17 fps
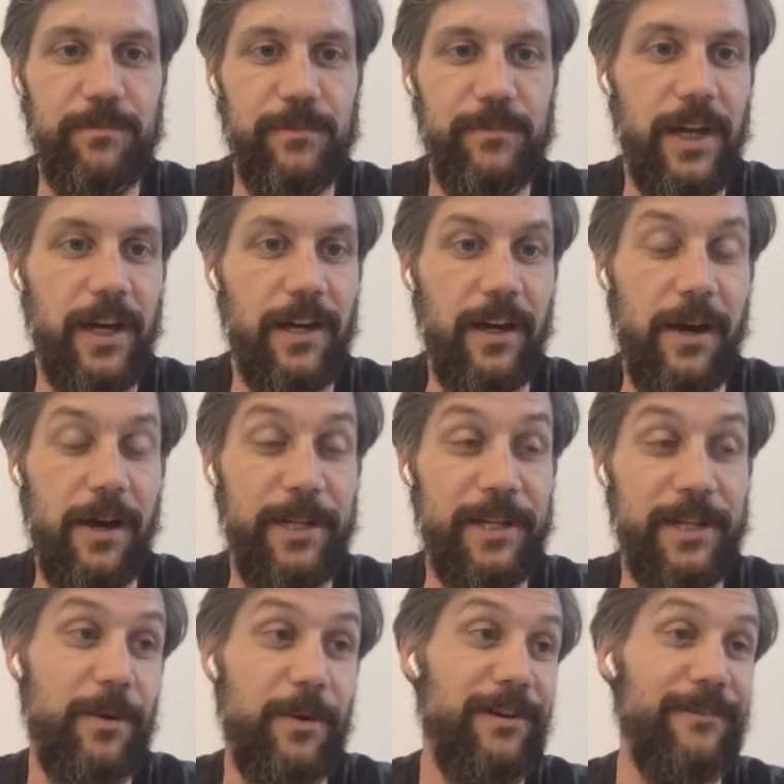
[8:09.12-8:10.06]
Yeah, I
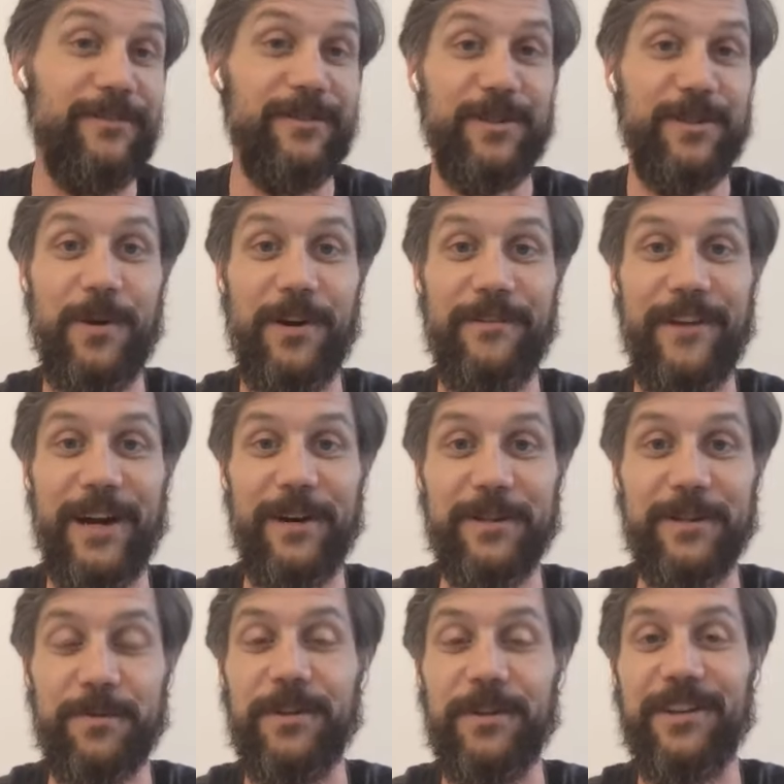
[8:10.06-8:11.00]
mean, 12
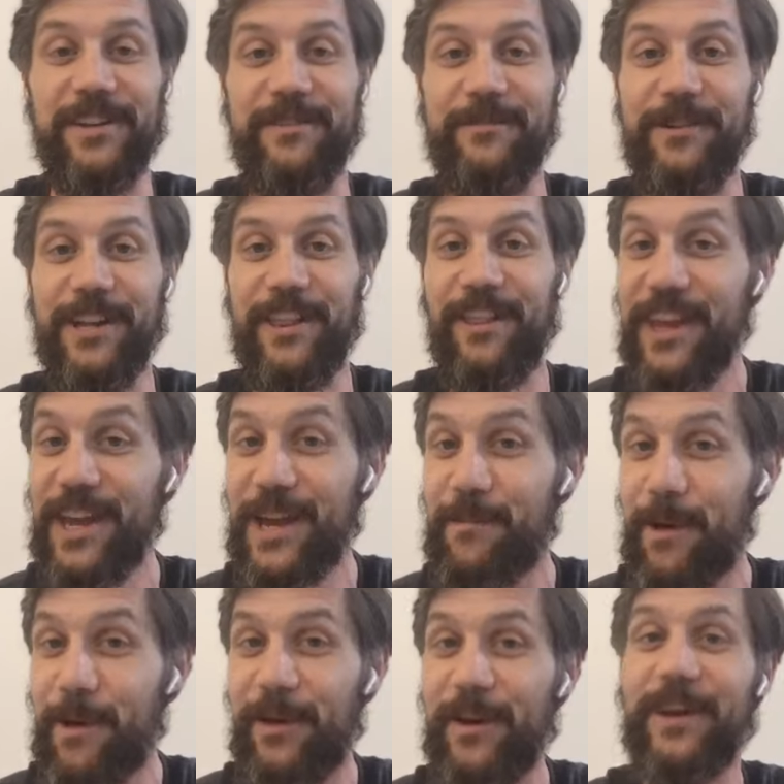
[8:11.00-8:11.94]
hours, we didn't really think
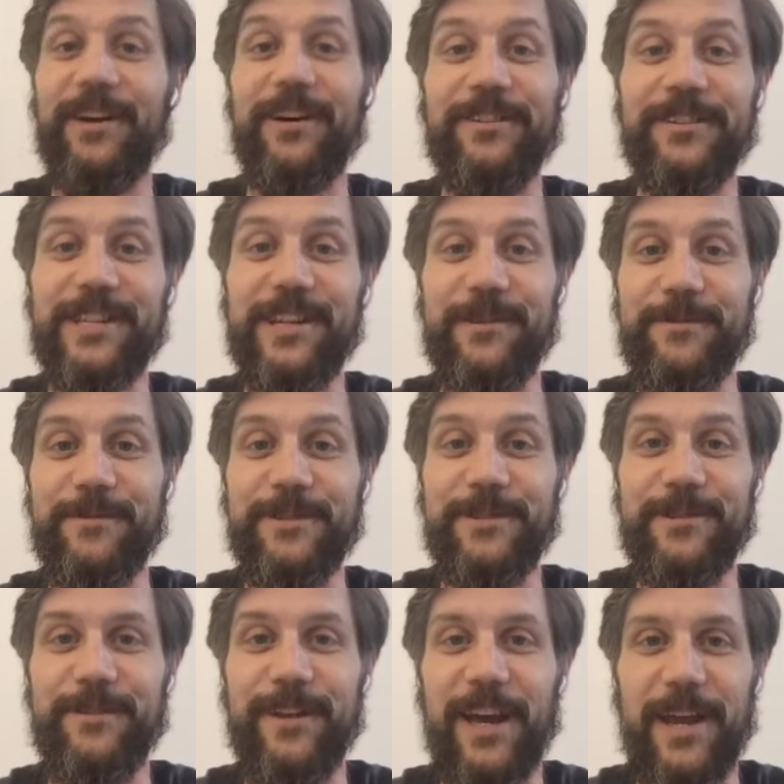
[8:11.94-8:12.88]
about it until it was
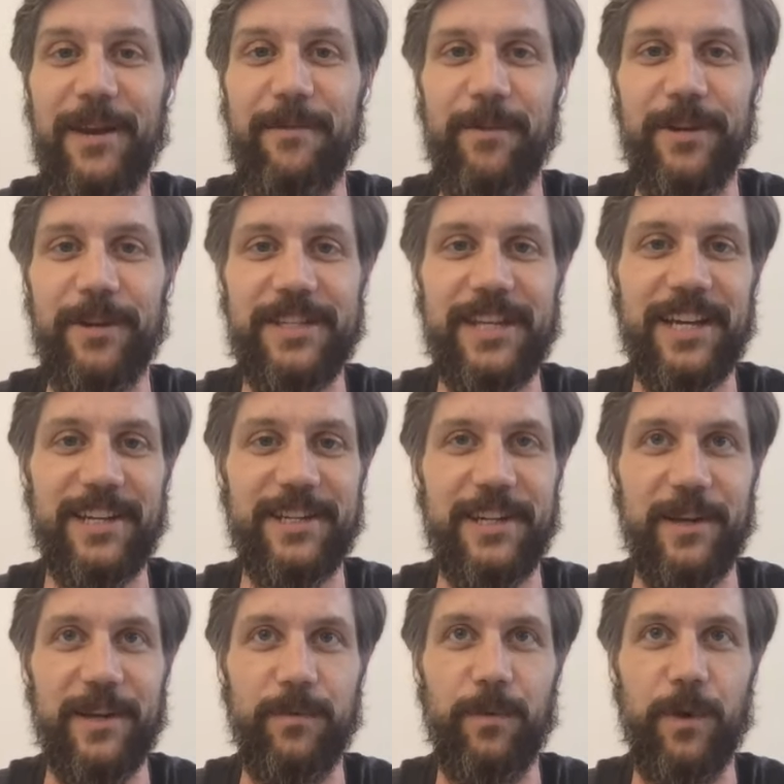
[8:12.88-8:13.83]
too late, but it's
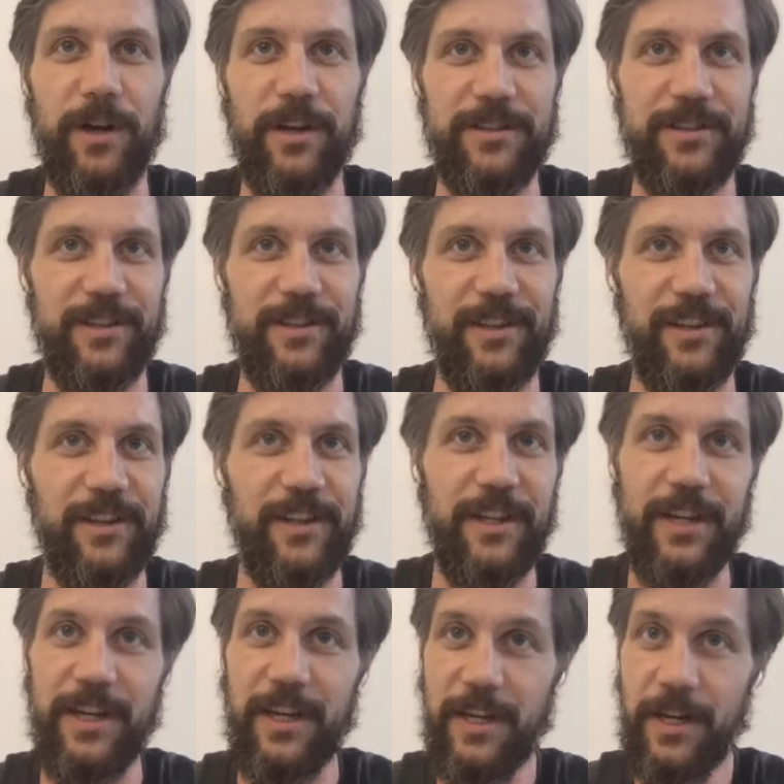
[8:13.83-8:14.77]
actually worse than,
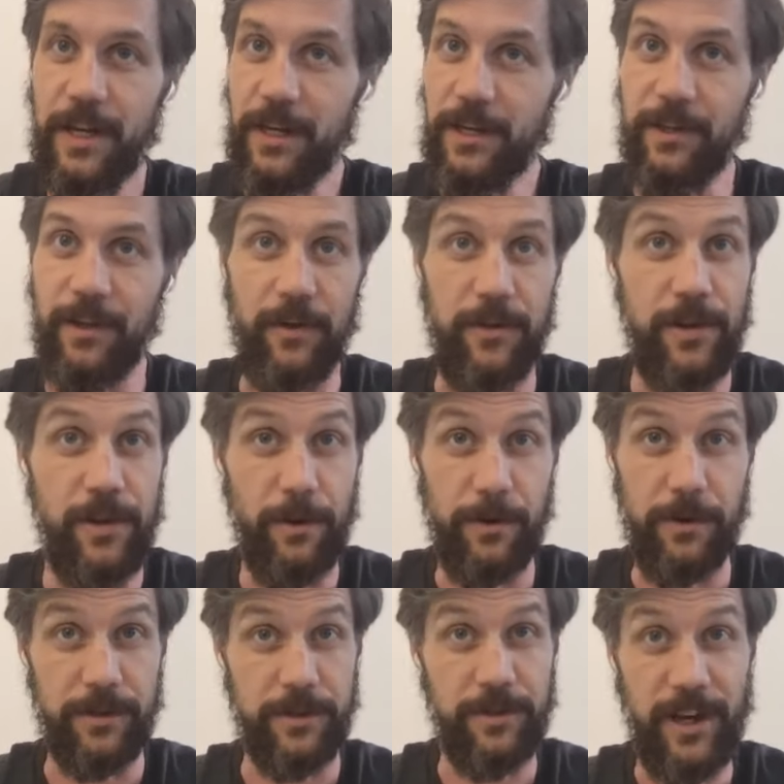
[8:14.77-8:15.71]
New
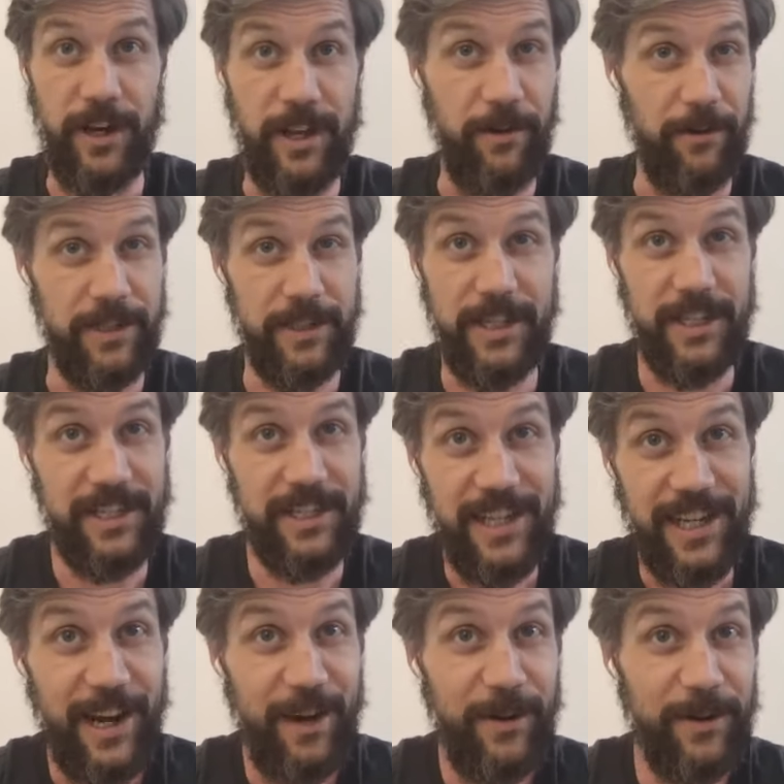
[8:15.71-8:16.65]
York, Australia is
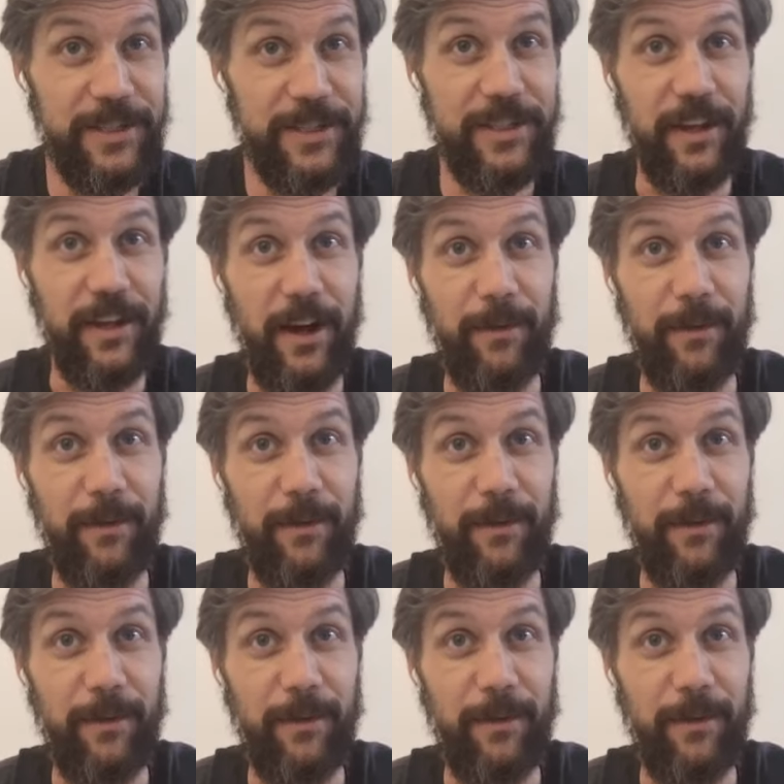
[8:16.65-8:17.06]
16 hours.